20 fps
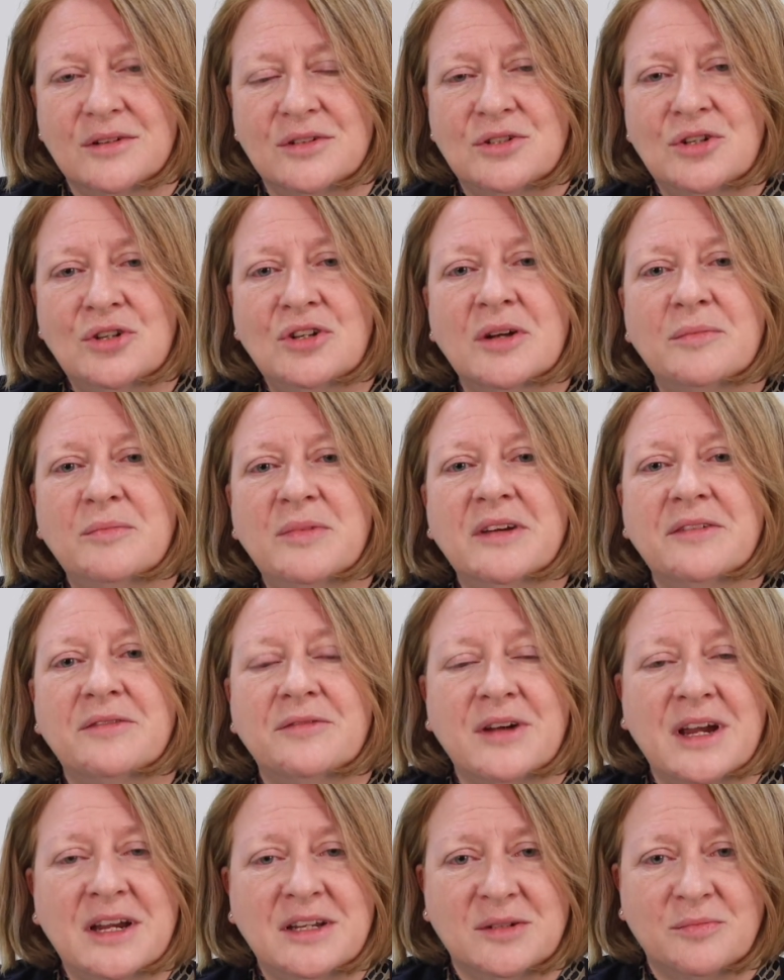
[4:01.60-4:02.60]
do not be
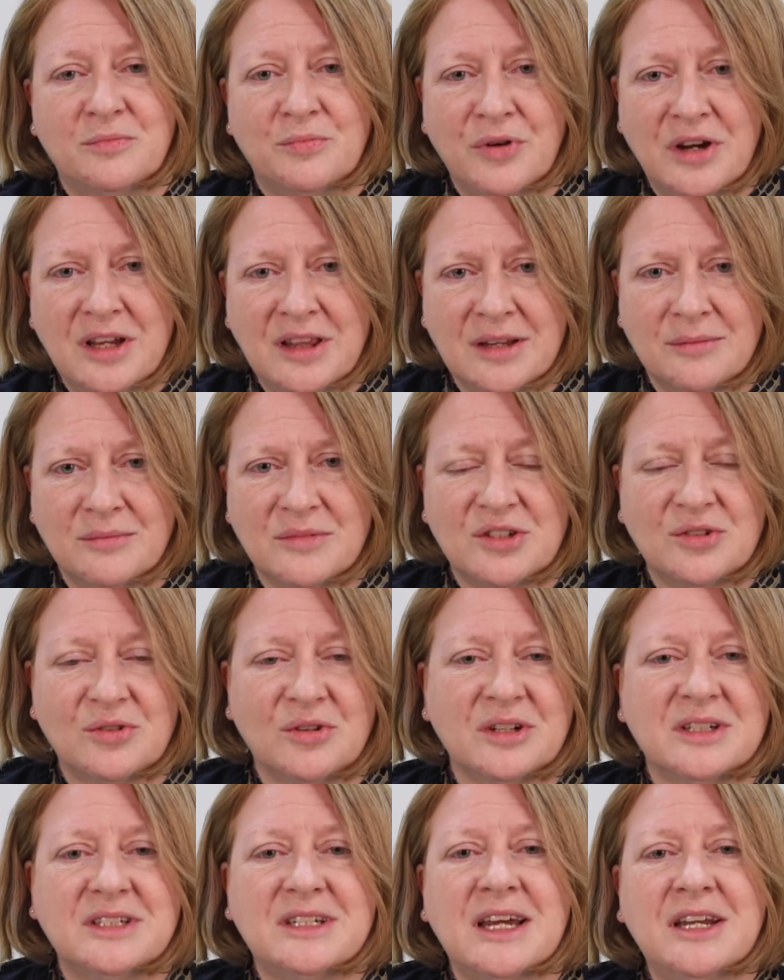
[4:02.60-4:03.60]
afraid to bring them to
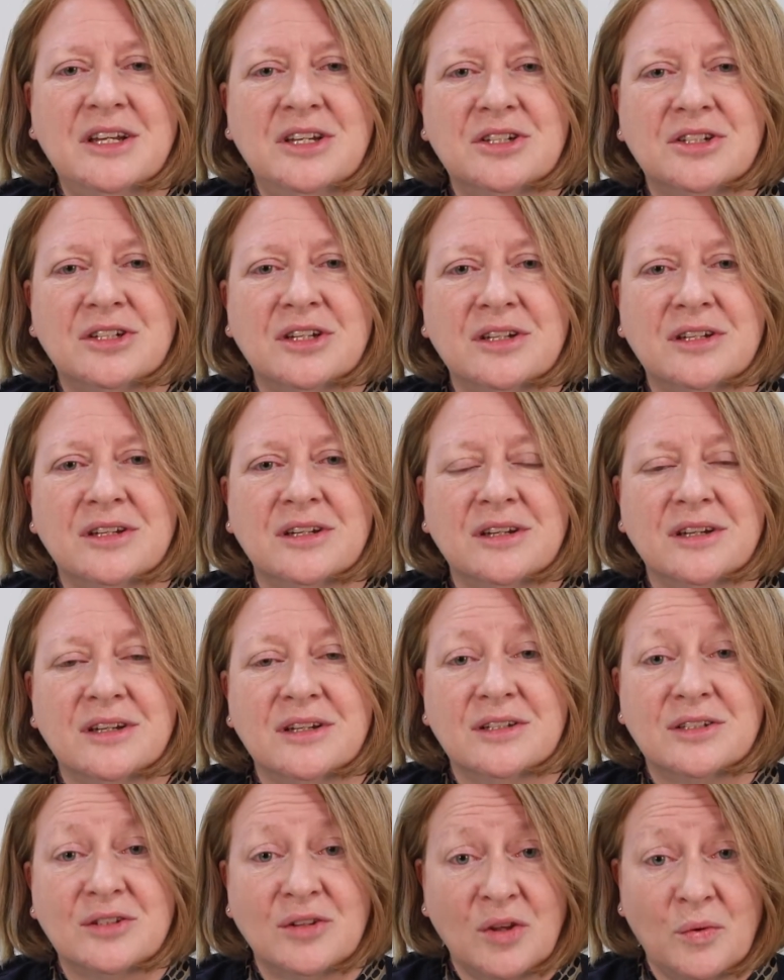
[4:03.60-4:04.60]
our attention
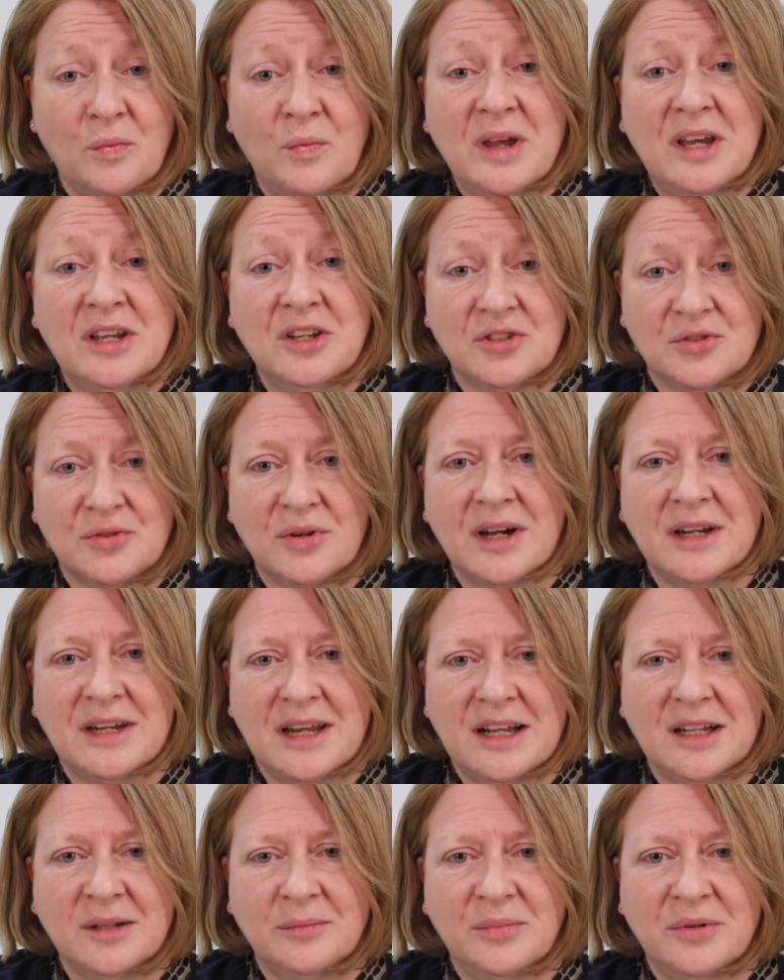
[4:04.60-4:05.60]
so that we can try and
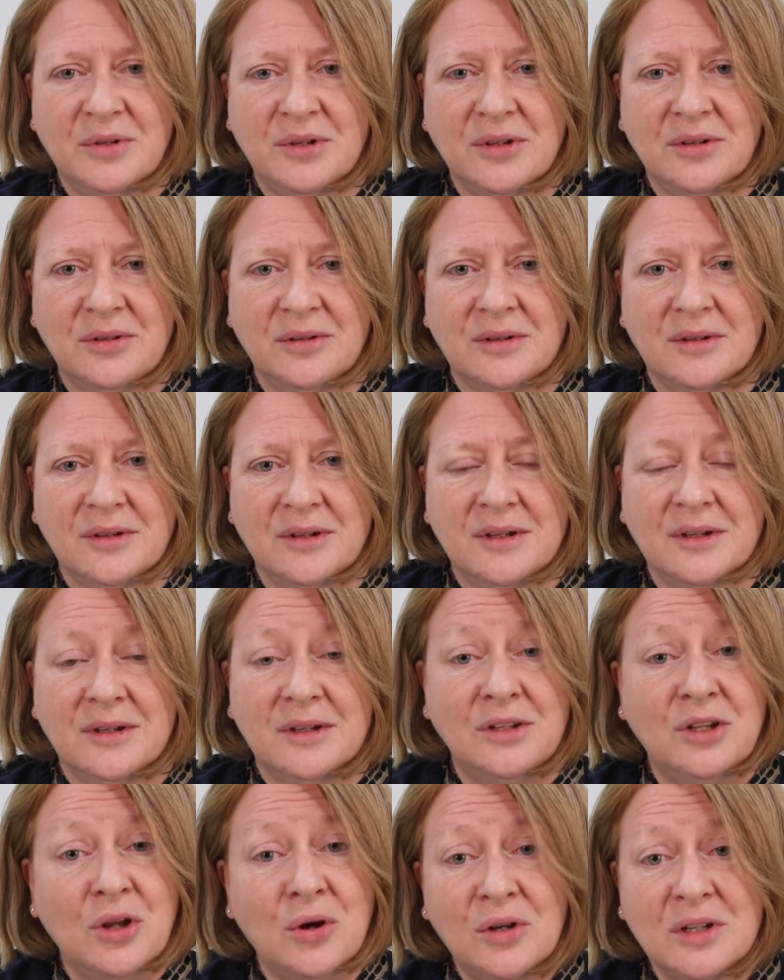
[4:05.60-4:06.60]
help you.
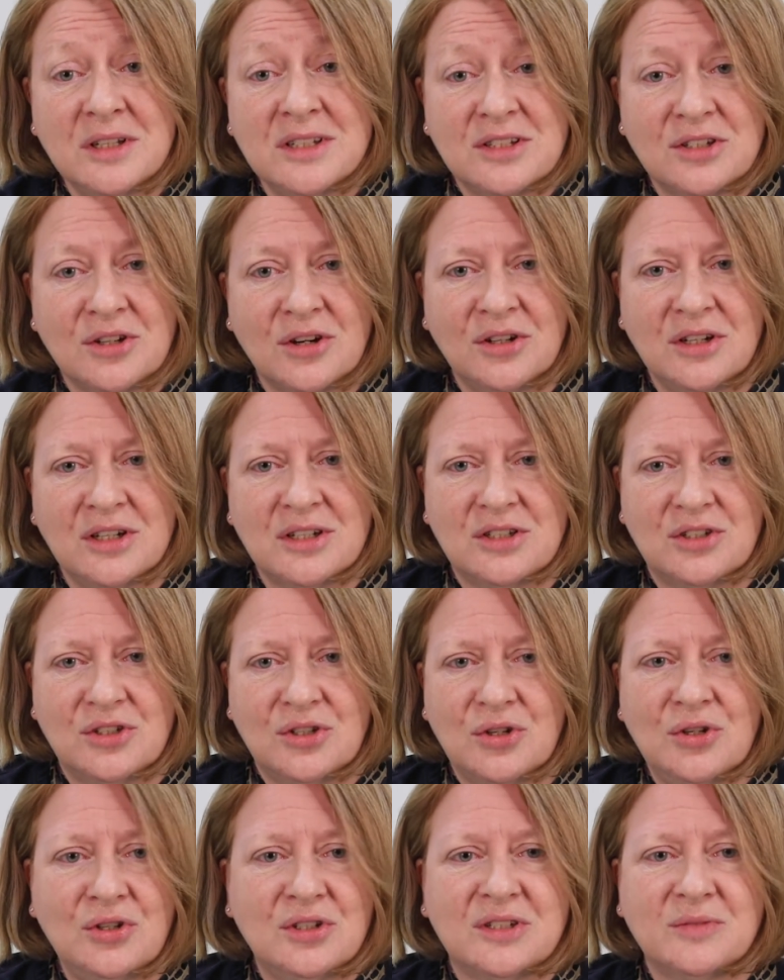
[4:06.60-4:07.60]
No concern is
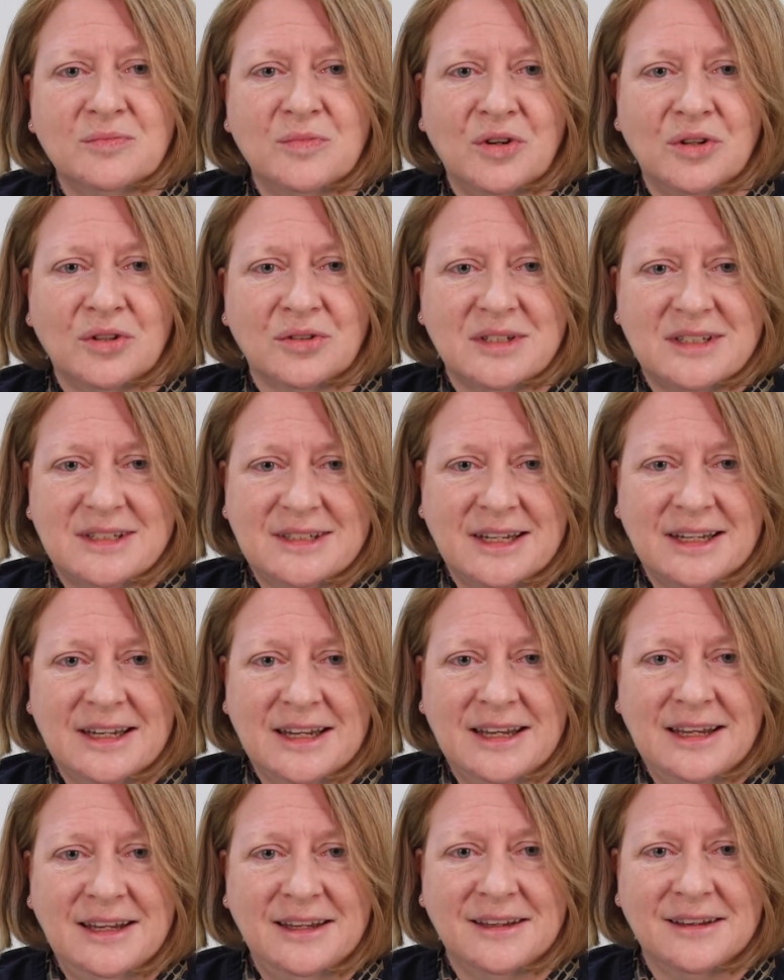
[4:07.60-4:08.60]
too small or silly.